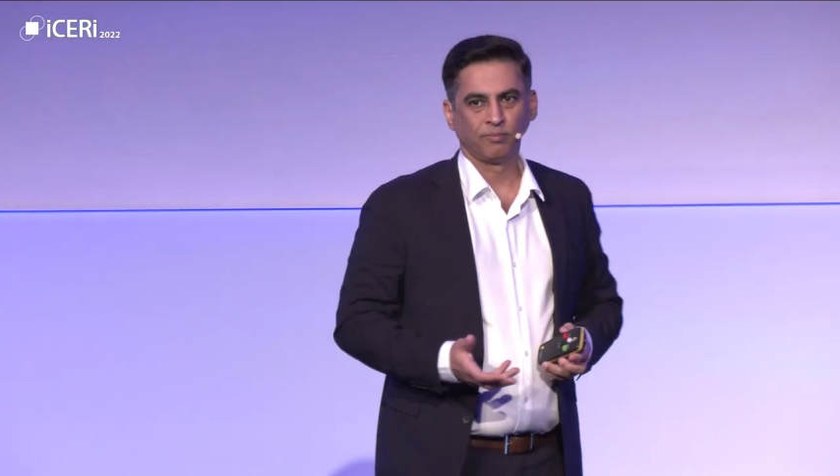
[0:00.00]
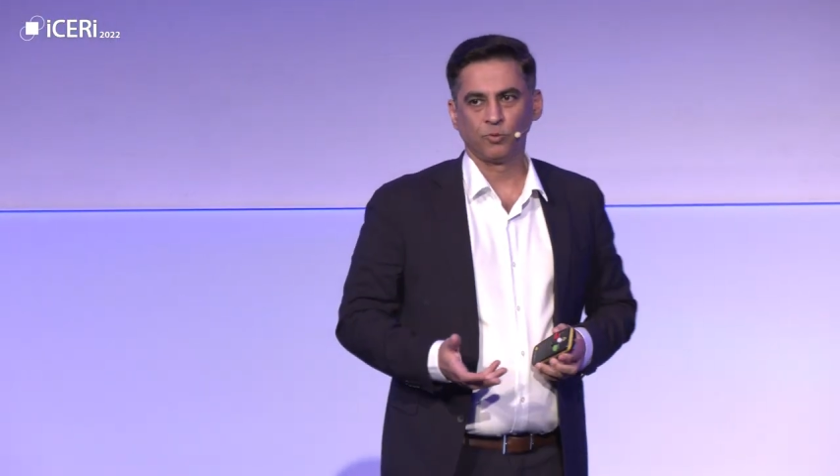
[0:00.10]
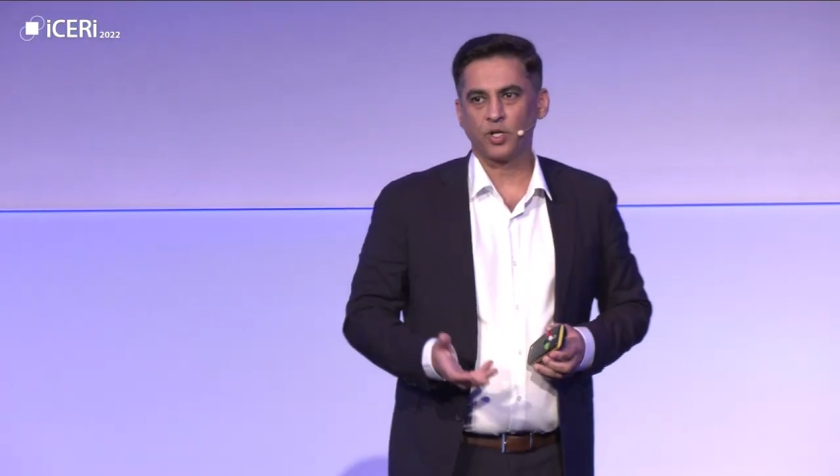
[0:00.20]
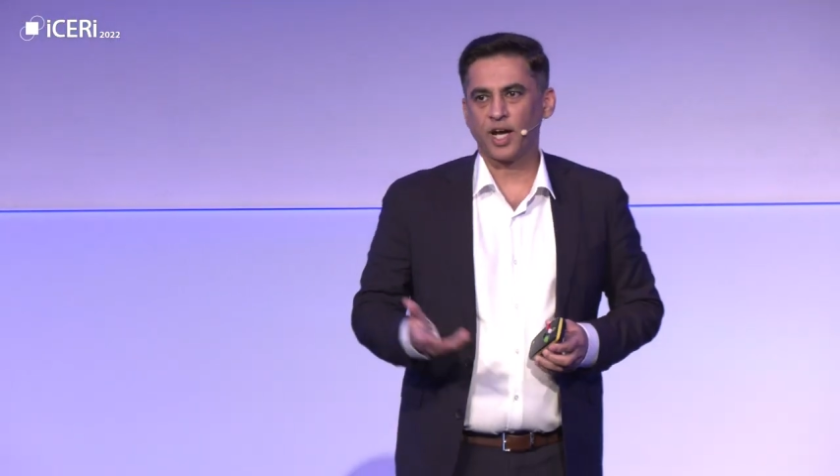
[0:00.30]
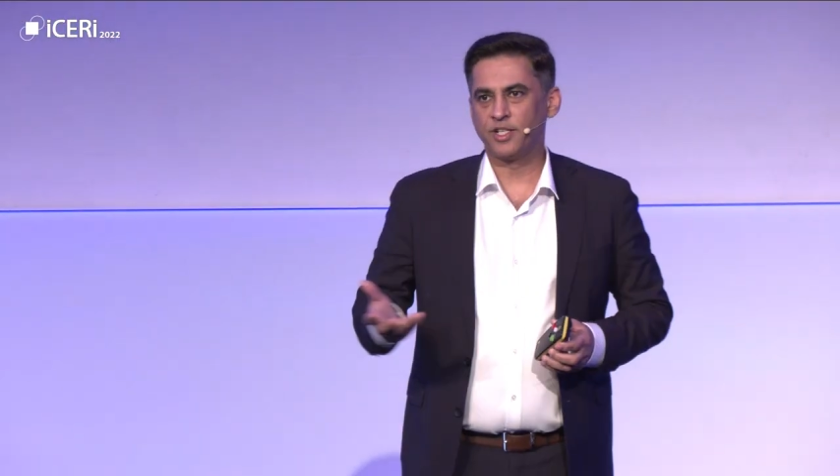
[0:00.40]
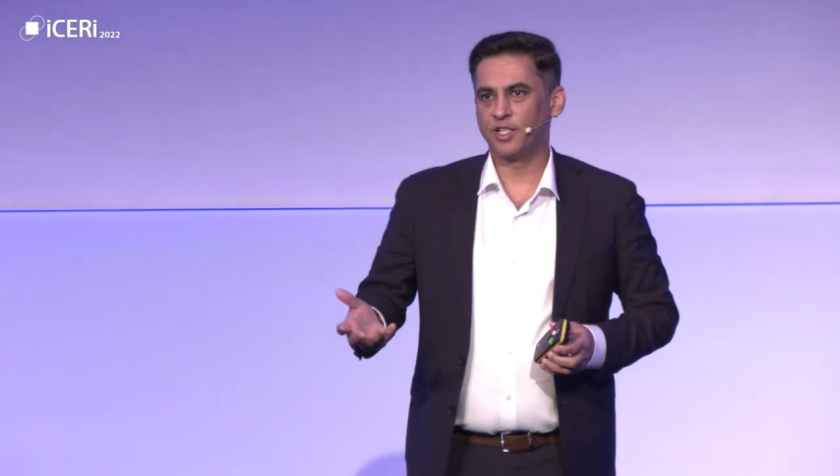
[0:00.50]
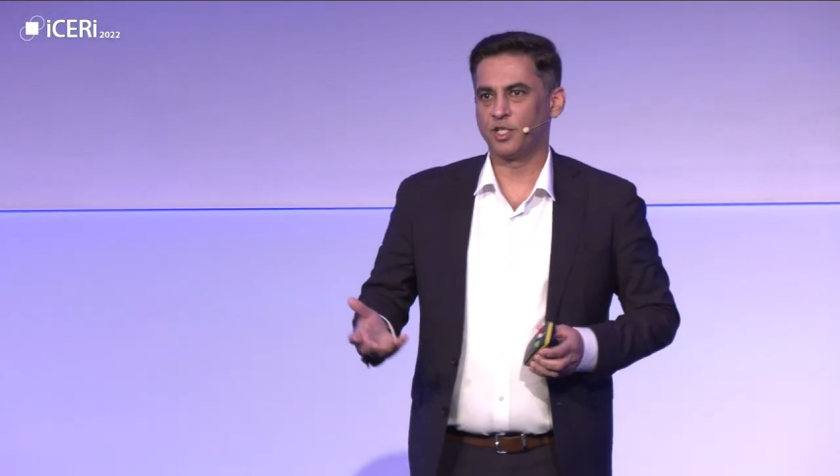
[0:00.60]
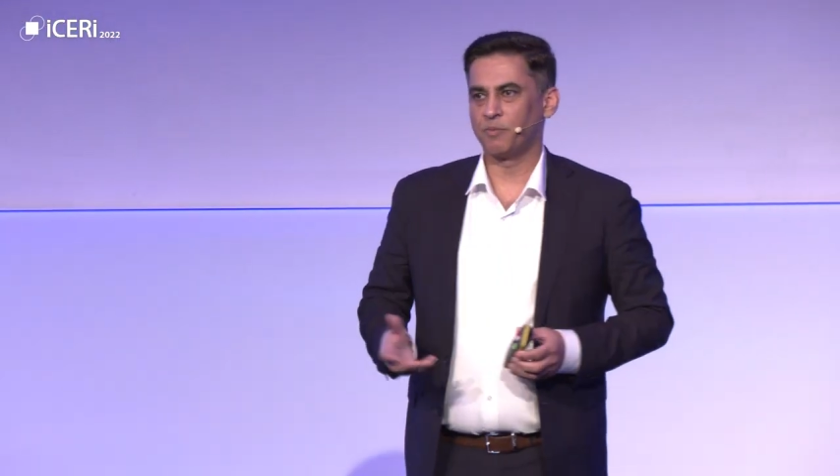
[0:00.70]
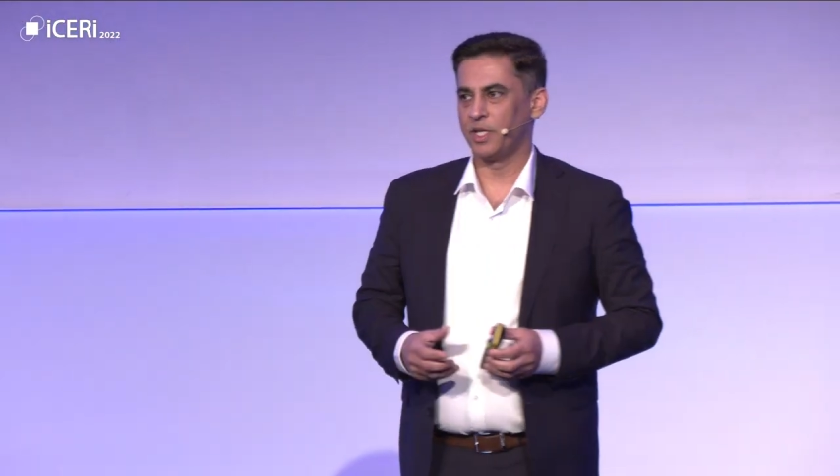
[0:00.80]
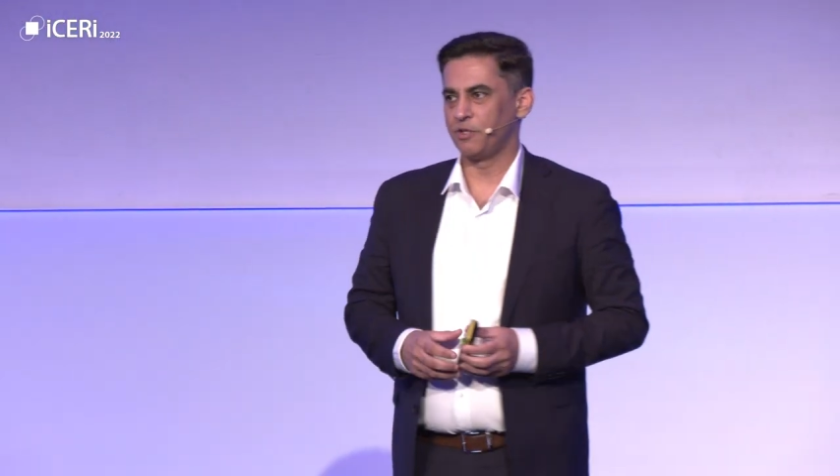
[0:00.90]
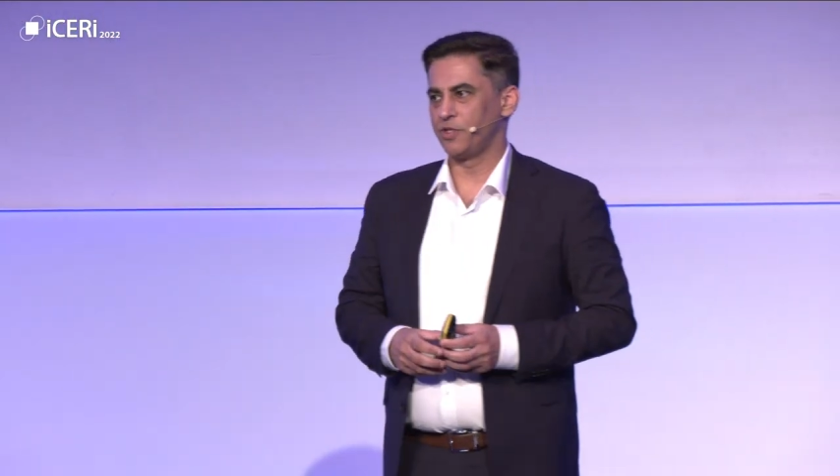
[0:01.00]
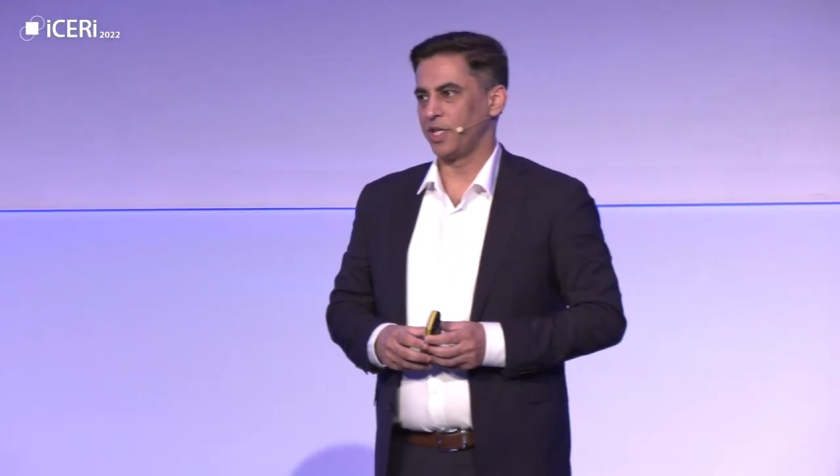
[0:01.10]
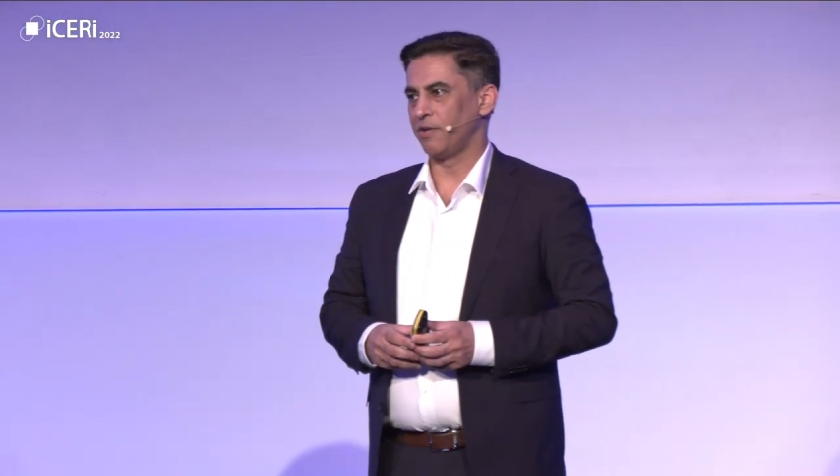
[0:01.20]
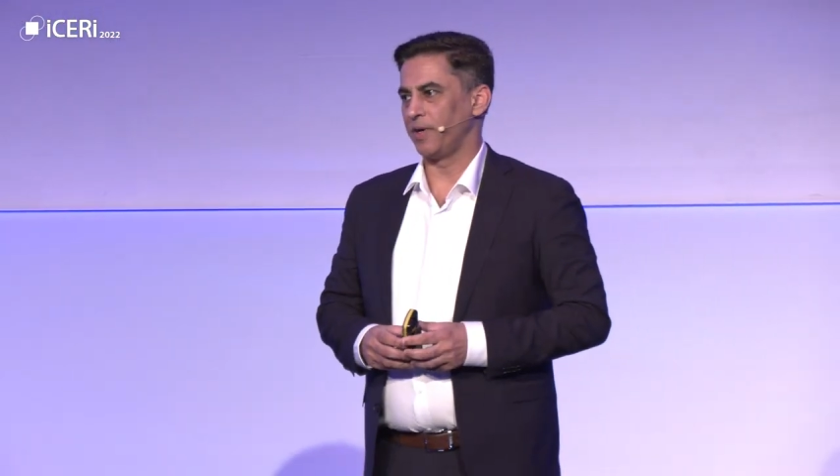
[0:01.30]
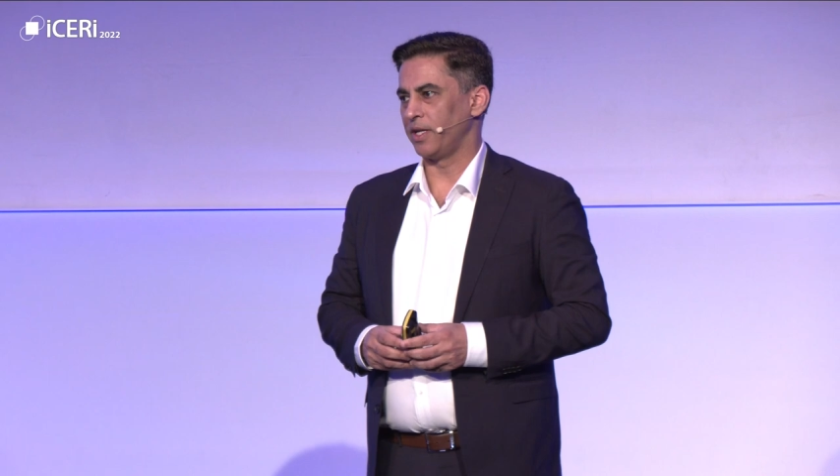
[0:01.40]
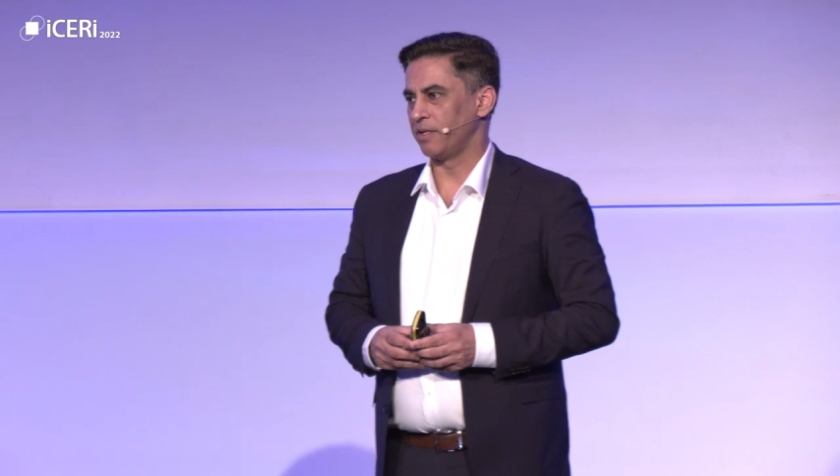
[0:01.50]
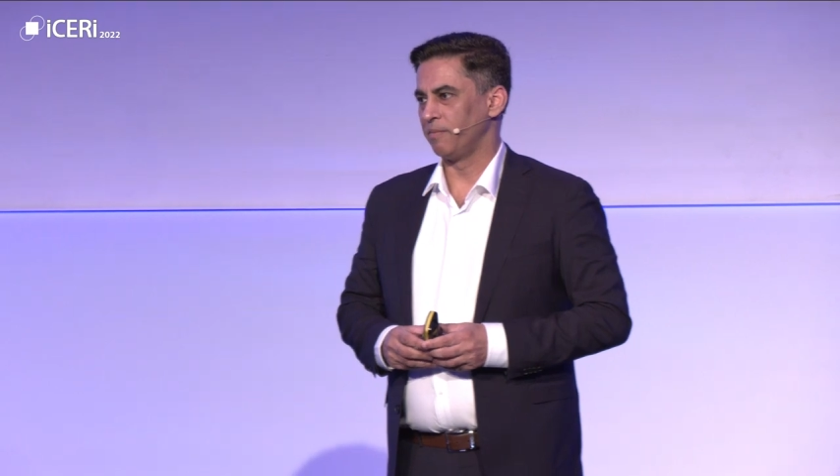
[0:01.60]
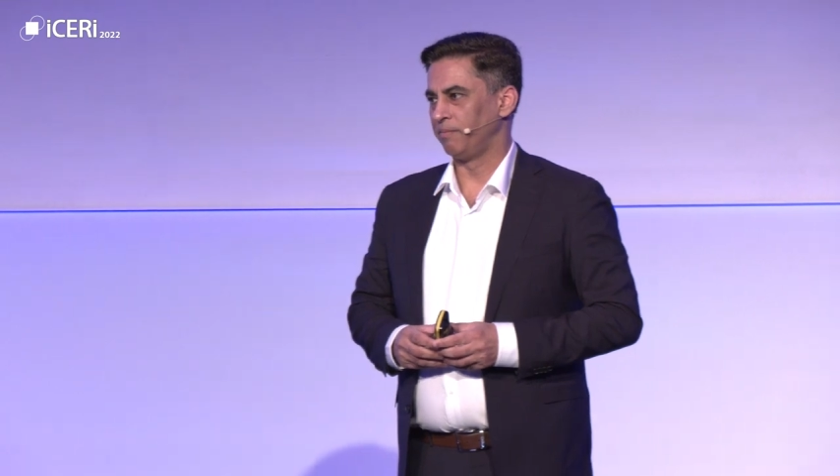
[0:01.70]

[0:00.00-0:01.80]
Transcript: What ideas might you generate?